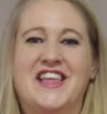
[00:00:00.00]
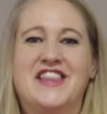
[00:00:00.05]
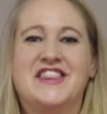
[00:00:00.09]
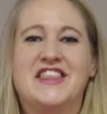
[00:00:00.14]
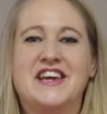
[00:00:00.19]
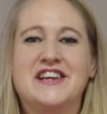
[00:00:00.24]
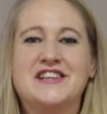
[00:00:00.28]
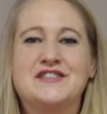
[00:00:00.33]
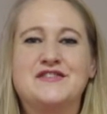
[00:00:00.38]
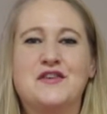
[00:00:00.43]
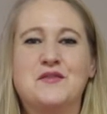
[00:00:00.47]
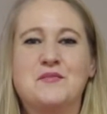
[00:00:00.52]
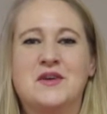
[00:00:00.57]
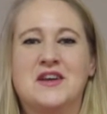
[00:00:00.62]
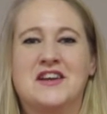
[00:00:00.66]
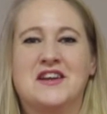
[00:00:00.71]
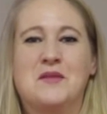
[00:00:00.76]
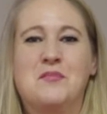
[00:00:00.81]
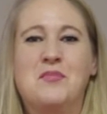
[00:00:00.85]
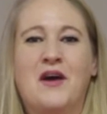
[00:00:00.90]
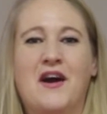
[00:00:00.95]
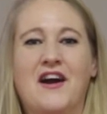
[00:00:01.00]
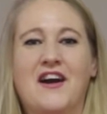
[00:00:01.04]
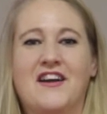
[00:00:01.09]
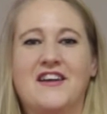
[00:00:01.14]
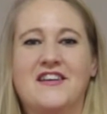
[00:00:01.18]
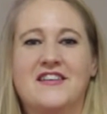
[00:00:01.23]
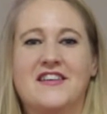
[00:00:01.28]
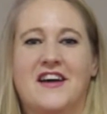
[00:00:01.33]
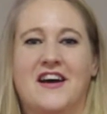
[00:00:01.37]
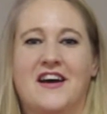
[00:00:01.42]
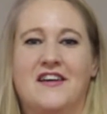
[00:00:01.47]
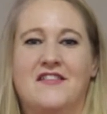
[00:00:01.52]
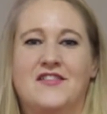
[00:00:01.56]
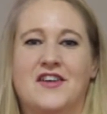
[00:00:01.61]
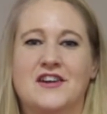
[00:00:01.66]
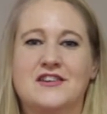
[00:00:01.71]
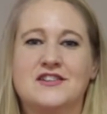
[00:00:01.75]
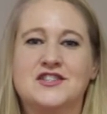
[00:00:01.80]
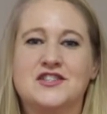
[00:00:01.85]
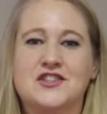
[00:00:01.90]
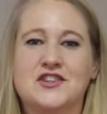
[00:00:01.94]
Thanks for being a part of
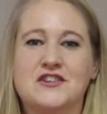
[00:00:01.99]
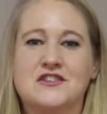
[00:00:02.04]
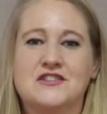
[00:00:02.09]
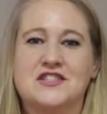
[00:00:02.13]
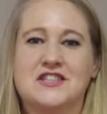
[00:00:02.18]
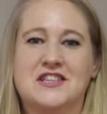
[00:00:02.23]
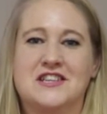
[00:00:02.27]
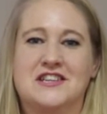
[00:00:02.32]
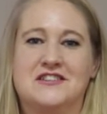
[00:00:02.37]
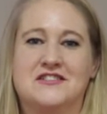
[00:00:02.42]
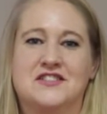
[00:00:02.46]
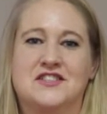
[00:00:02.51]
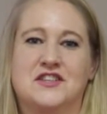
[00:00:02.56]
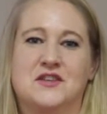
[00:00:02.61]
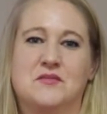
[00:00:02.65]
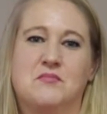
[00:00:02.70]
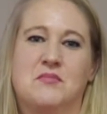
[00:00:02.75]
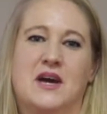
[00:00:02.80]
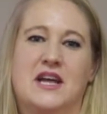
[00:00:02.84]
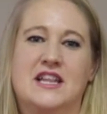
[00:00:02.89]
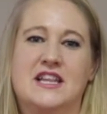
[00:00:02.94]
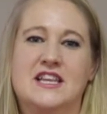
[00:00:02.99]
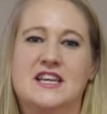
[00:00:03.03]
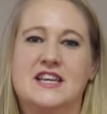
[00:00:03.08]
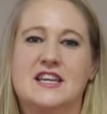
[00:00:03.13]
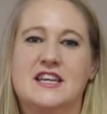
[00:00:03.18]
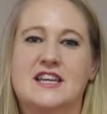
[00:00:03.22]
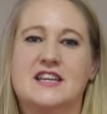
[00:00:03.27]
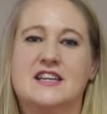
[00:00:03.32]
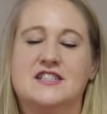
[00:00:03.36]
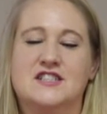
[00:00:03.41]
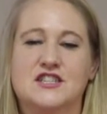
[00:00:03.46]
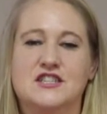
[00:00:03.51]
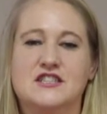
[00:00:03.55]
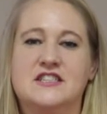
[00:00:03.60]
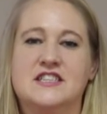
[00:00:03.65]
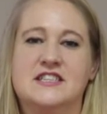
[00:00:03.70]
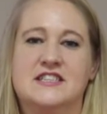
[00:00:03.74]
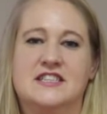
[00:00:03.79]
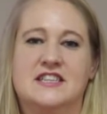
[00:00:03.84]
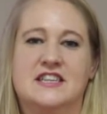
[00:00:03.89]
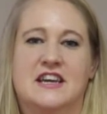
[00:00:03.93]
our church leadership by leading a
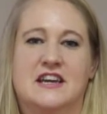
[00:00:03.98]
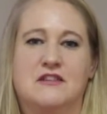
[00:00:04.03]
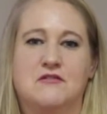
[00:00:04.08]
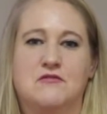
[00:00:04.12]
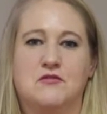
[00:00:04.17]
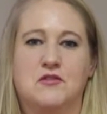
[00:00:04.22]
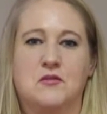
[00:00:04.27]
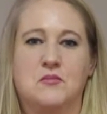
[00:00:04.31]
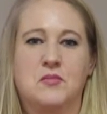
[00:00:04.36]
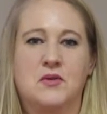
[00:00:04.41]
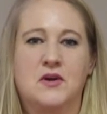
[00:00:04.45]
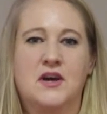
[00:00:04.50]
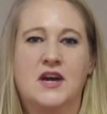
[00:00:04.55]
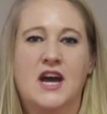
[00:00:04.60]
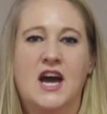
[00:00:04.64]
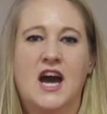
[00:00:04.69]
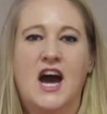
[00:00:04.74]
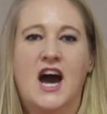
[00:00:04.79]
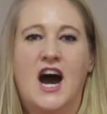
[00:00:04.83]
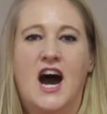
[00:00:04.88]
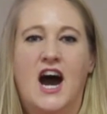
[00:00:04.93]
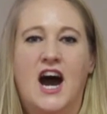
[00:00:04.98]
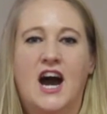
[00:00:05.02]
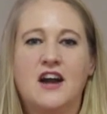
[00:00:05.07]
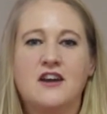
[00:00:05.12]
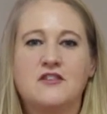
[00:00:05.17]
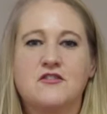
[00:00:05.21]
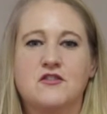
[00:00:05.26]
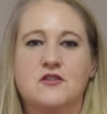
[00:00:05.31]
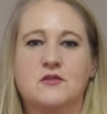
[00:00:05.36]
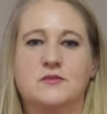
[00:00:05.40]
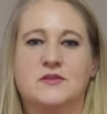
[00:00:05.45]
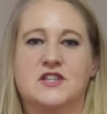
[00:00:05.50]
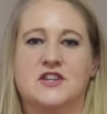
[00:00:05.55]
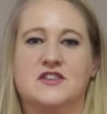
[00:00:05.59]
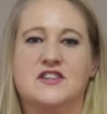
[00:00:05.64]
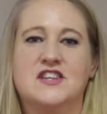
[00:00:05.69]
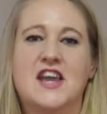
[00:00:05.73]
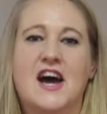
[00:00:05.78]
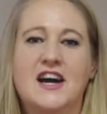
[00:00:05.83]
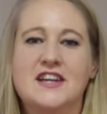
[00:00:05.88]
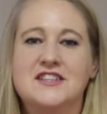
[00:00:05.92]
Gttn group. Our groups are
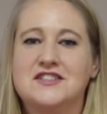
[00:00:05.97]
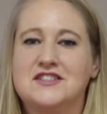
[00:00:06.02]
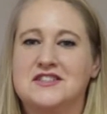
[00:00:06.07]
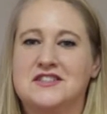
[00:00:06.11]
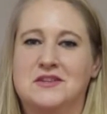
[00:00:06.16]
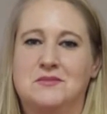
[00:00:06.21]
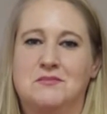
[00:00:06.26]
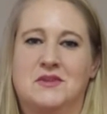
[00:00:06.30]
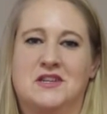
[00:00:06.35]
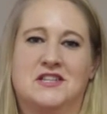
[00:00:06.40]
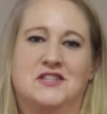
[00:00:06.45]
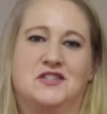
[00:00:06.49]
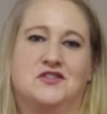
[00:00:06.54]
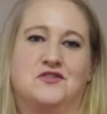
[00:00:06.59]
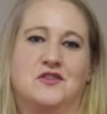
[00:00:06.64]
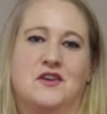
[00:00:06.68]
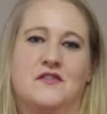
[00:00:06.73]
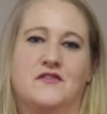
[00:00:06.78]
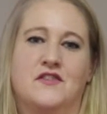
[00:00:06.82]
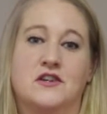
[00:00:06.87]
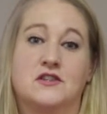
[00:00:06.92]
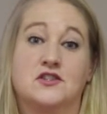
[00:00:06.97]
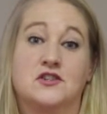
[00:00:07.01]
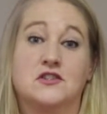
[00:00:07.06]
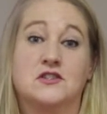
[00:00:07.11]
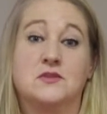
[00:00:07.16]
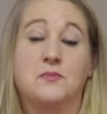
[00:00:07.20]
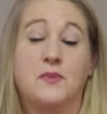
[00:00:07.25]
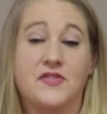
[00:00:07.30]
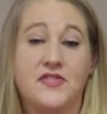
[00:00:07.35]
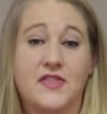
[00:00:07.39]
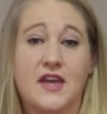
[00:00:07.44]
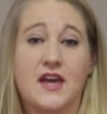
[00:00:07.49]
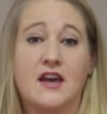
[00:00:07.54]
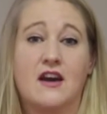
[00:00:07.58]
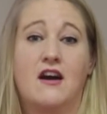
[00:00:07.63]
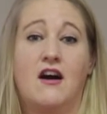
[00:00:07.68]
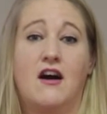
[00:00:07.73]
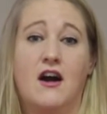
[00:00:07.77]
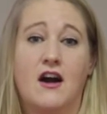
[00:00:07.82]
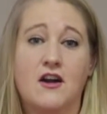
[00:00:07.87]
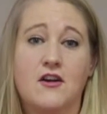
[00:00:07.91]
not just a ministry of our church, but
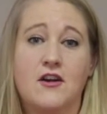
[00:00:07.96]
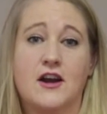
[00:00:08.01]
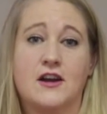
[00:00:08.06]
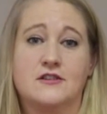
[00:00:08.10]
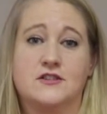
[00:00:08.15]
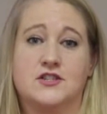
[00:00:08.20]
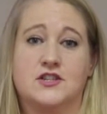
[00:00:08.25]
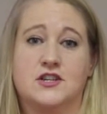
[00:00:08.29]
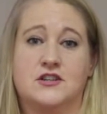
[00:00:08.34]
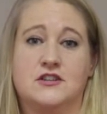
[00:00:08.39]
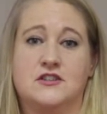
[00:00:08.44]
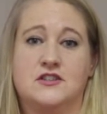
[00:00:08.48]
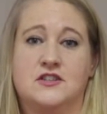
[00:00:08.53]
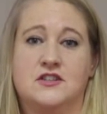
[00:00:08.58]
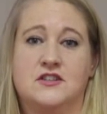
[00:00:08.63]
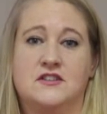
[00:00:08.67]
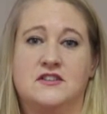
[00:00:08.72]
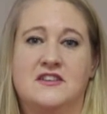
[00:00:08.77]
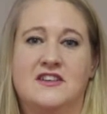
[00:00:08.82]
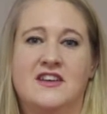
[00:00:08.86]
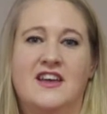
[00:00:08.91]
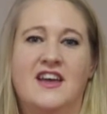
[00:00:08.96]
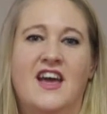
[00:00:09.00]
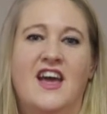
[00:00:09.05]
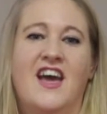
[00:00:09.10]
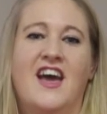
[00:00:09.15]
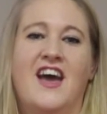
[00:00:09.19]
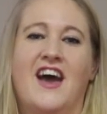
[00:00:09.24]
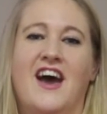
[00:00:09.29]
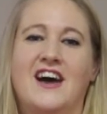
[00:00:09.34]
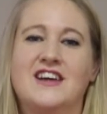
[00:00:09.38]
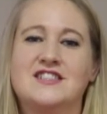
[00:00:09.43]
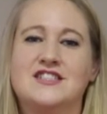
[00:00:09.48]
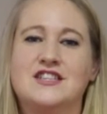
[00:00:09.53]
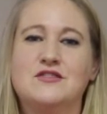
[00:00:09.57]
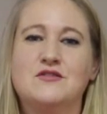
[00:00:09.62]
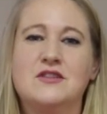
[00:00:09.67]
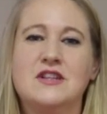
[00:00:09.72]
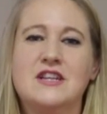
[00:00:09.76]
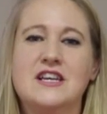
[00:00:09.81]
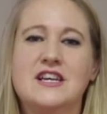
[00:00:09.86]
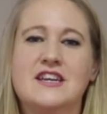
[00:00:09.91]
they are our church. As
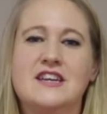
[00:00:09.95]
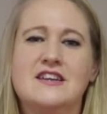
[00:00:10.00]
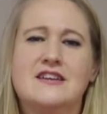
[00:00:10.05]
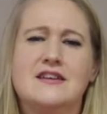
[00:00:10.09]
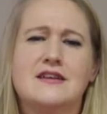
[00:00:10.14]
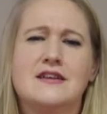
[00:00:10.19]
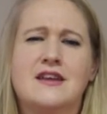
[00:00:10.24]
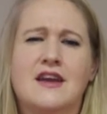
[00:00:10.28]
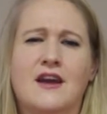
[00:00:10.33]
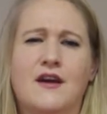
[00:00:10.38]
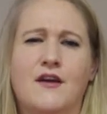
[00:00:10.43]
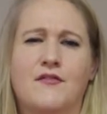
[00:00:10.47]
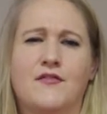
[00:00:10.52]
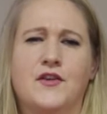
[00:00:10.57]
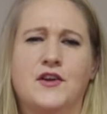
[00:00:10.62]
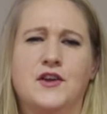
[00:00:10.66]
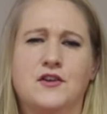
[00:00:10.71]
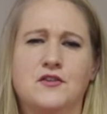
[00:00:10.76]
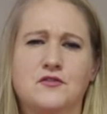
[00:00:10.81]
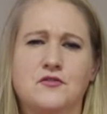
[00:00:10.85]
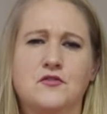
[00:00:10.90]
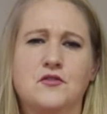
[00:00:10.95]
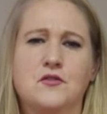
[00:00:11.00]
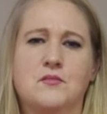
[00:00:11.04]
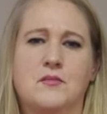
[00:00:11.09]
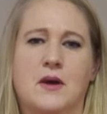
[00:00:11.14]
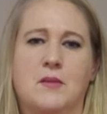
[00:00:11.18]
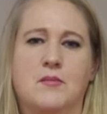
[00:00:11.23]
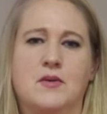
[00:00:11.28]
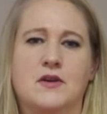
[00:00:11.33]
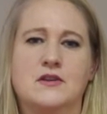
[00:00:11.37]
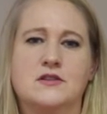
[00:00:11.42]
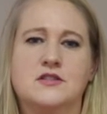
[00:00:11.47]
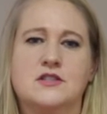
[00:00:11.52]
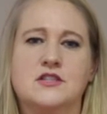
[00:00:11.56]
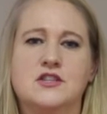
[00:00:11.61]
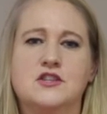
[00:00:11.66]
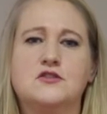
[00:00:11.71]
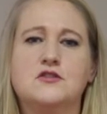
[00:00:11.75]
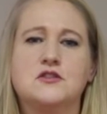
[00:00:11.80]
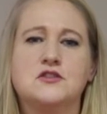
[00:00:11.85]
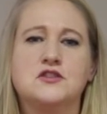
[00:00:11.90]
you lead and care for your group members,
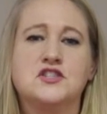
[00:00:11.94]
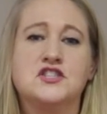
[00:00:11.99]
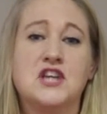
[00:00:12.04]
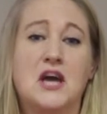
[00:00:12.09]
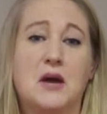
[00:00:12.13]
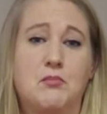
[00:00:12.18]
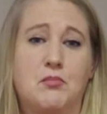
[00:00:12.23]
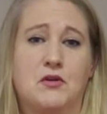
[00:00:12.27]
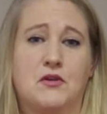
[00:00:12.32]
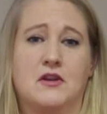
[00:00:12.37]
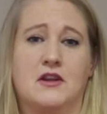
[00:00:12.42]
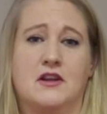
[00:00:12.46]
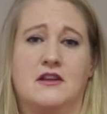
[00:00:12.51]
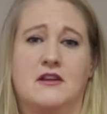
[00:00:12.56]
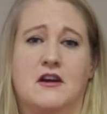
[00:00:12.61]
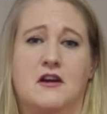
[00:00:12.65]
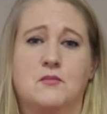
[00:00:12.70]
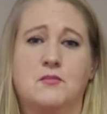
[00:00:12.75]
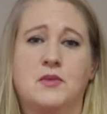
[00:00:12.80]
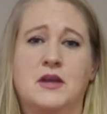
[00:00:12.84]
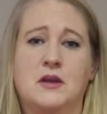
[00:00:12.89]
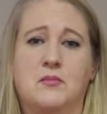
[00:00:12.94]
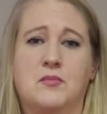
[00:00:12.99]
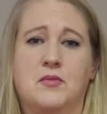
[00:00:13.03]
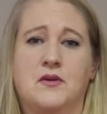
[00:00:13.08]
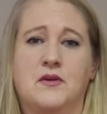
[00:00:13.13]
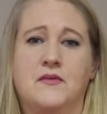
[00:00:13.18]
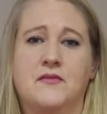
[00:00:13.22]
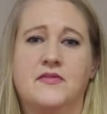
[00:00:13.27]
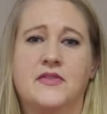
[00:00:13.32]
you are shepherding our people.